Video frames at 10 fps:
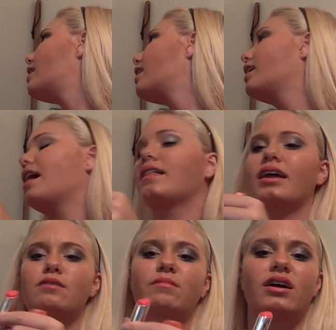And I
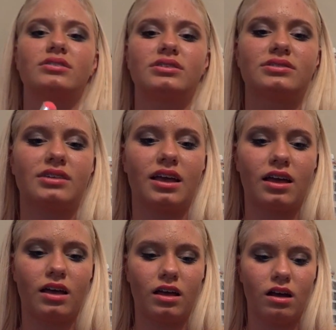like it because it's like
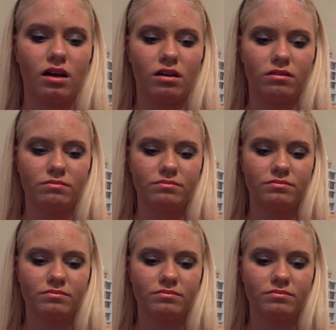a